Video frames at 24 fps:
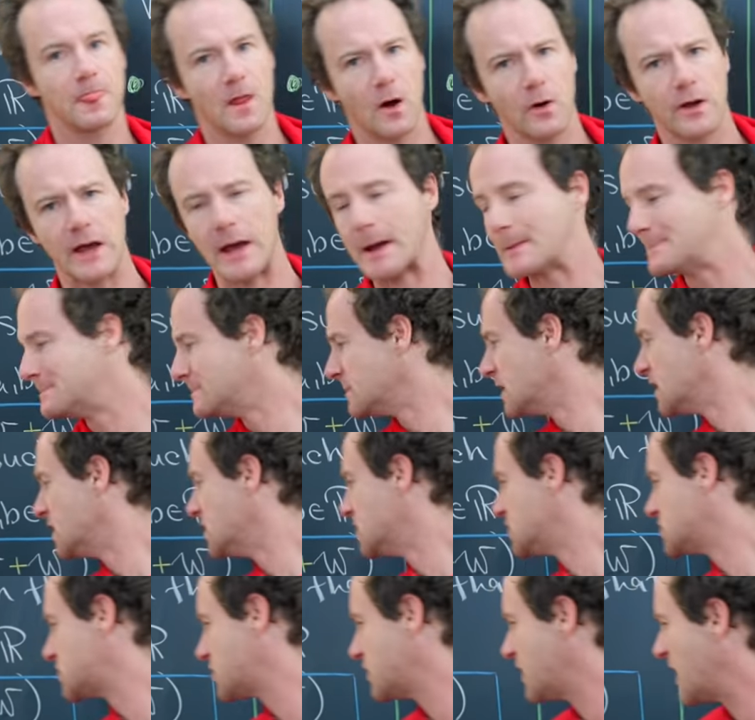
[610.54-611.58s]
Okay,
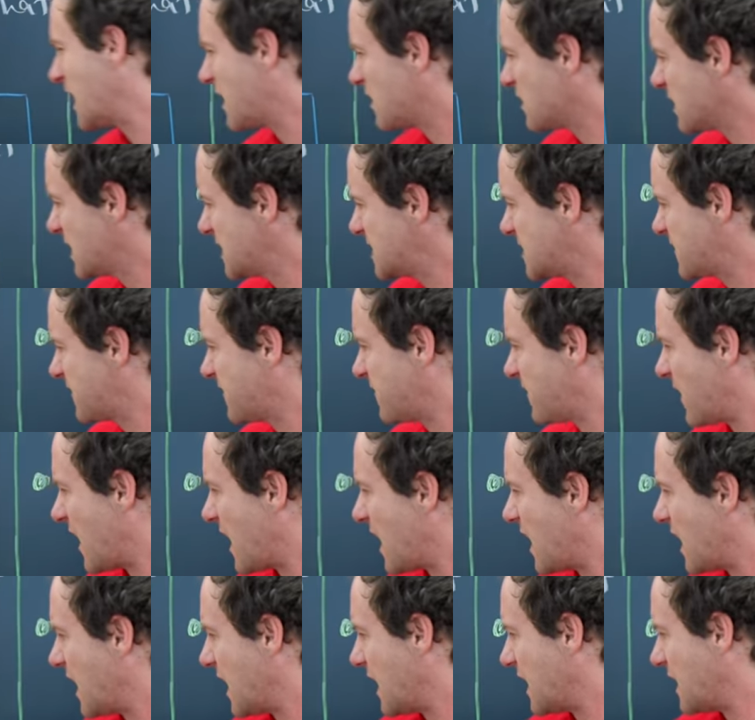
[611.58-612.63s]
so now let's
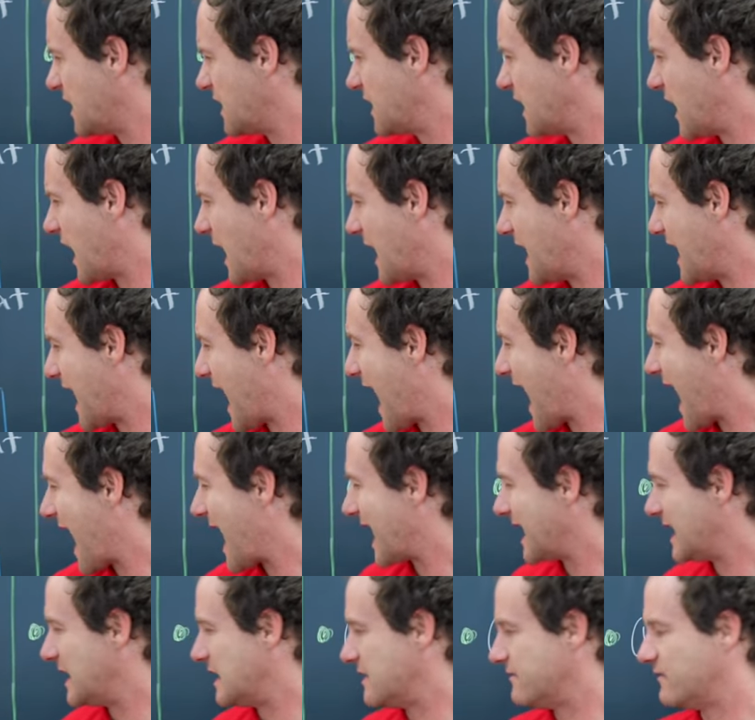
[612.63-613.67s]
find an
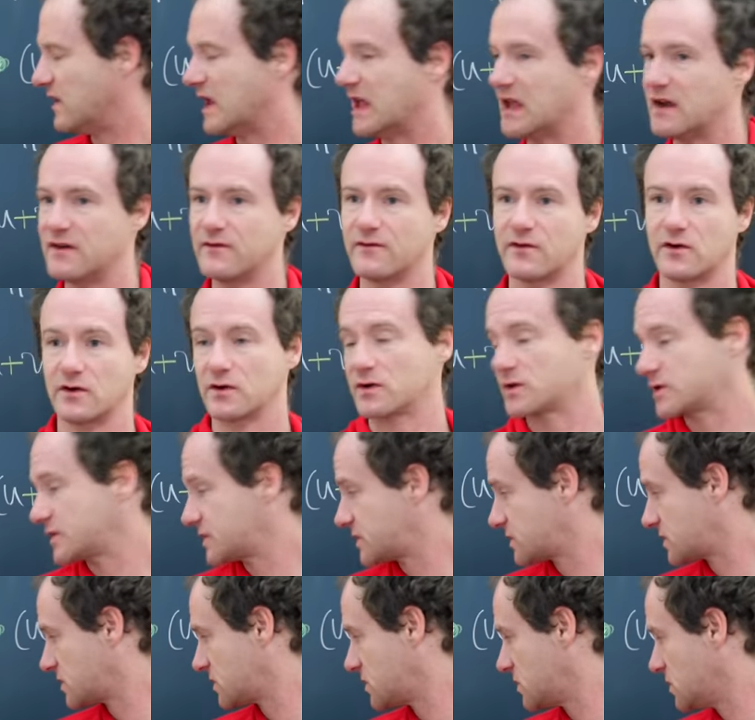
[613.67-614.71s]
additive
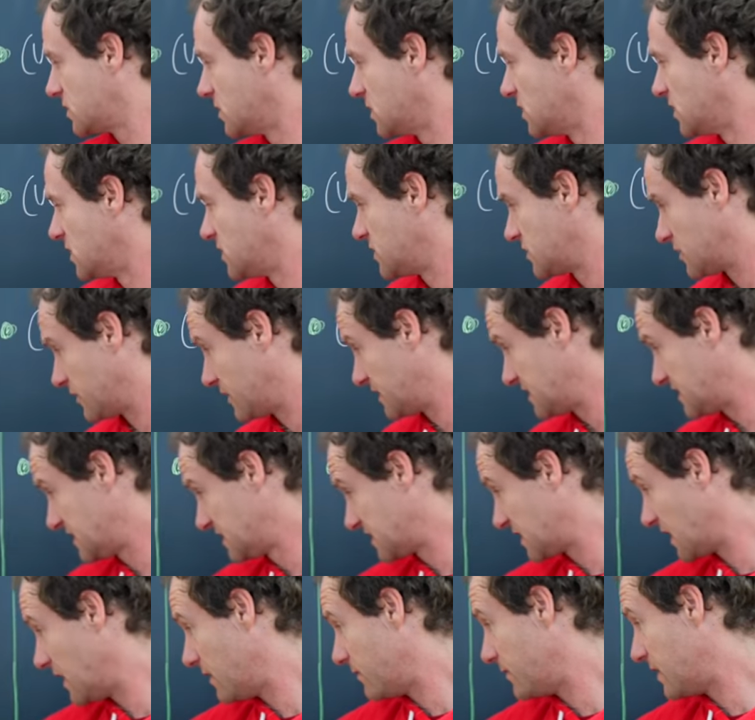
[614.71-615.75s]
inverse so this
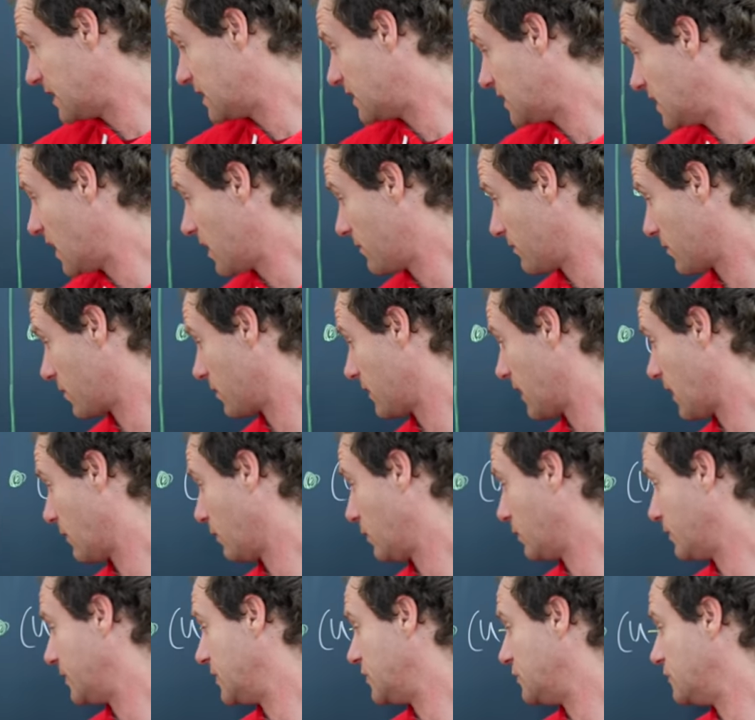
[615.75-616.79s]
is going to be a number that
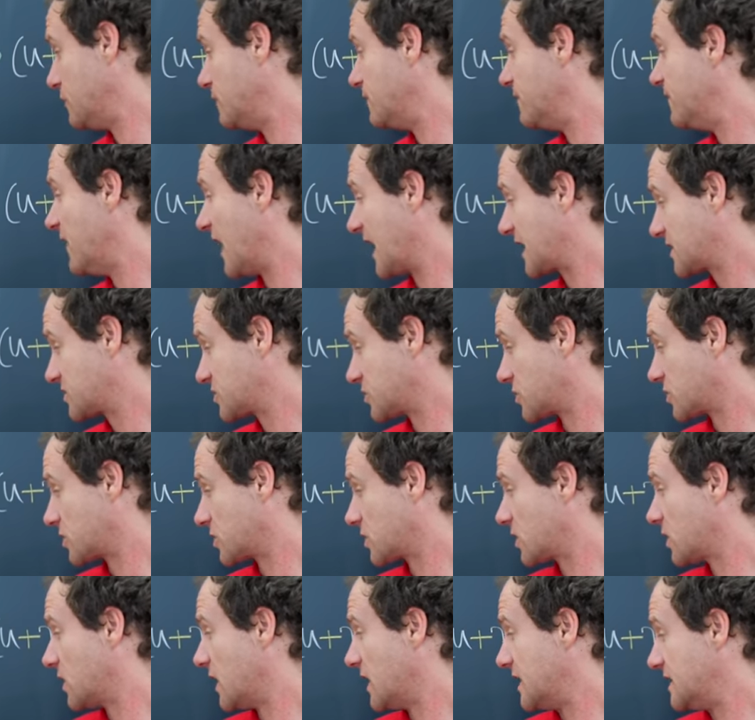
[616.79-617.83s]
when we do
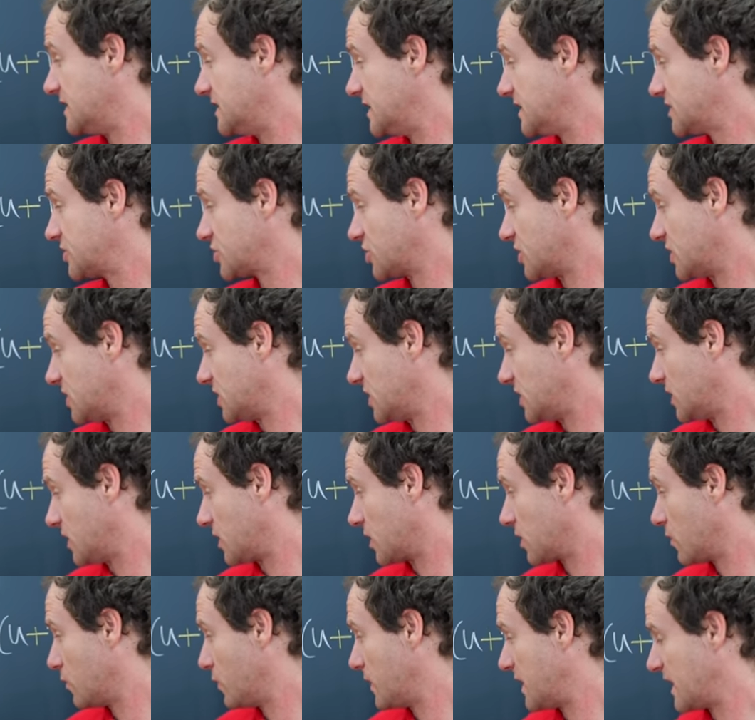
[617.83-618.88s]
vector addition
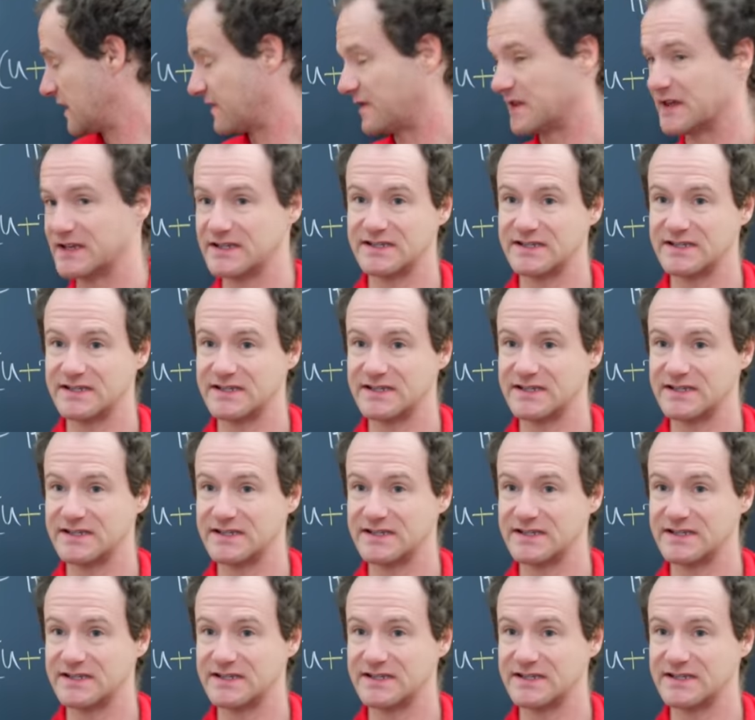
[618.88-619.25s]
here, we get the